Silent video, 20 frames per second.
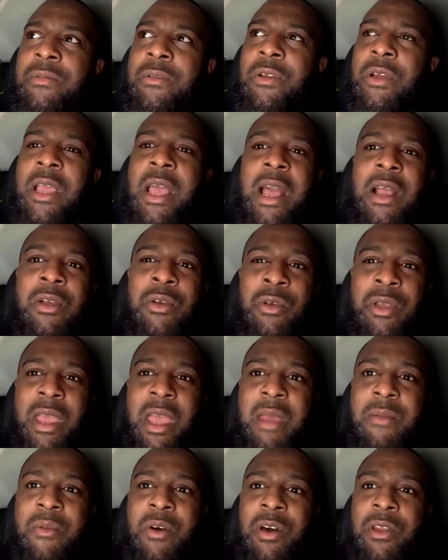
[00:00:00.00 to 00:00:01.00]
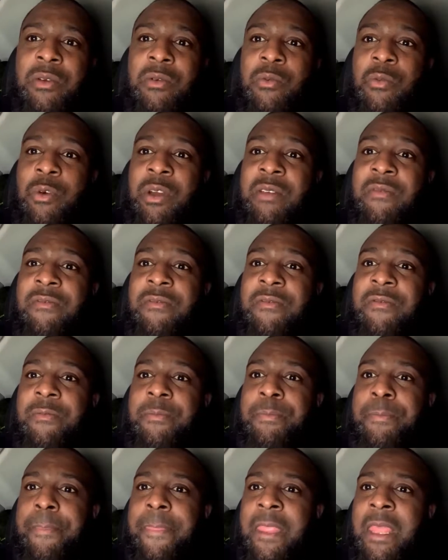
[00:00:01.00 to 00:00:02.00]
Lukaku came on with
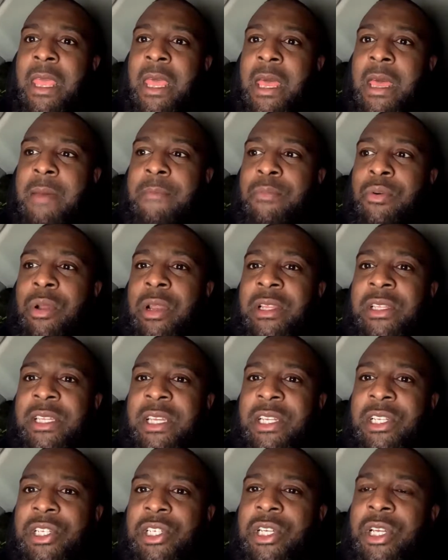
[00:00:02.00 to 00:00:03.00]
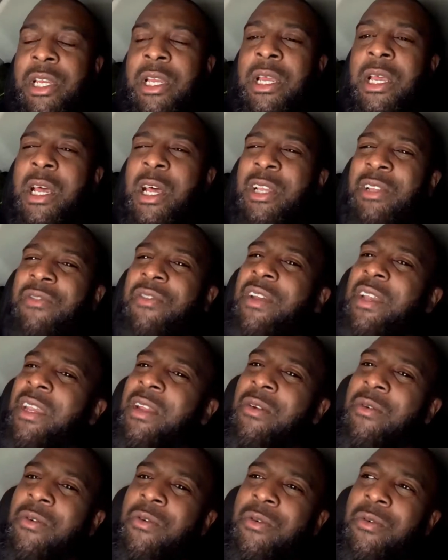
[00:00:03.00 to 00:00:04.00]
Pulisic. I was
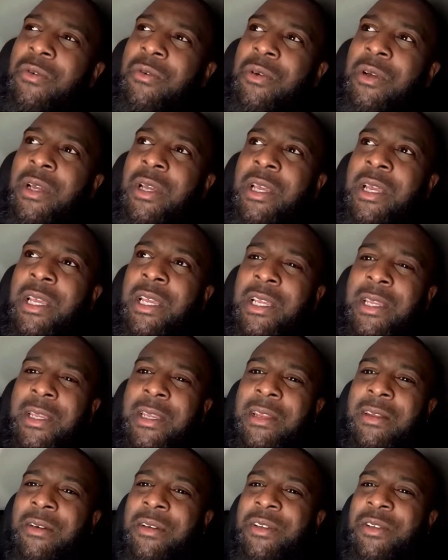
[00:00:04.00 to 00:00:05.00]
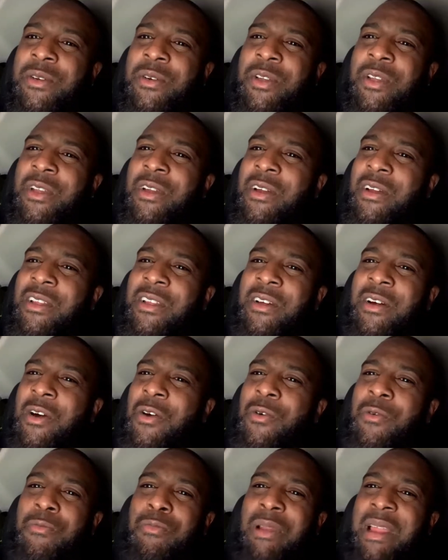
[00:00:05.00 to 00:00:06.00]
thinking, your
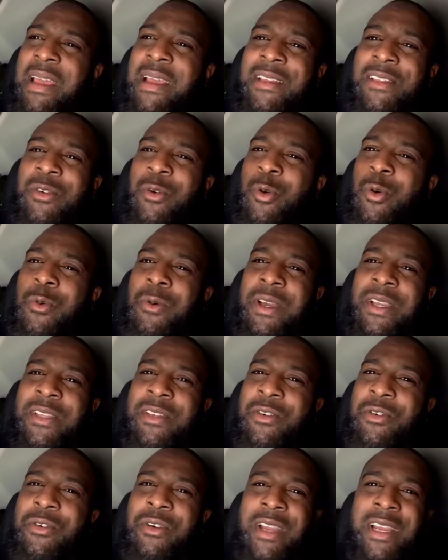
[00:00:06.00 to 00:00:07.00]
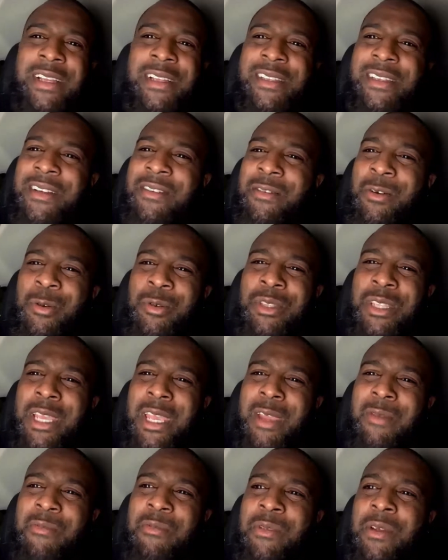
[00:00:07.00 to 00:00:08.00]
old players always score against their old
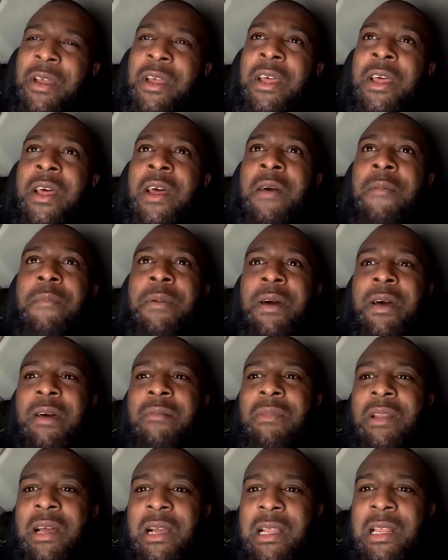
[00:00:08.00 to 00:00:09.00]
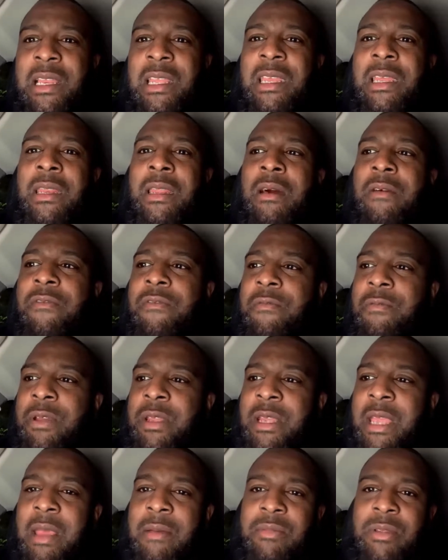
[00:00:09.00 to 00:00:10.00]
team. But luckily enough,
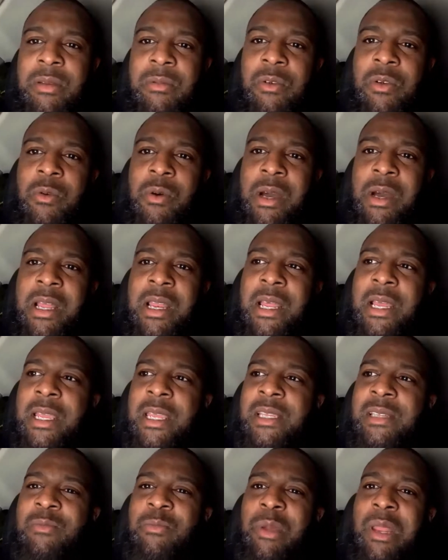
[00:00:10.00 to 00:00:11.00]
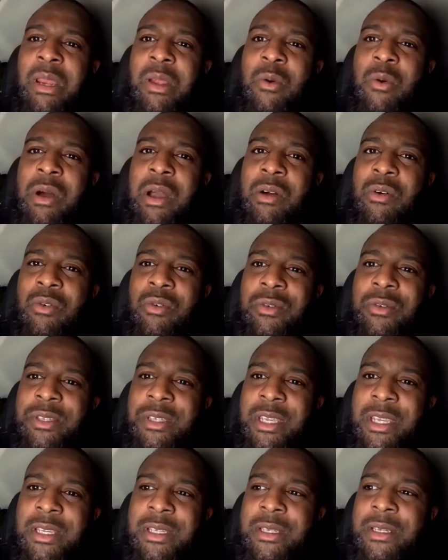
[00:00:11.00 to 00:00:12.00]
we kept him quiet like he's been quiet all
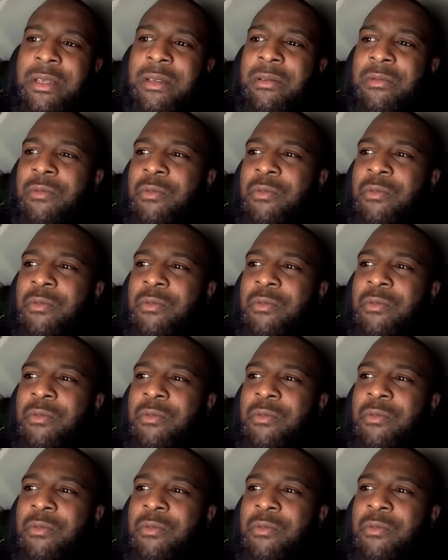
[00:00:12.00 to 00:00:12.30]
season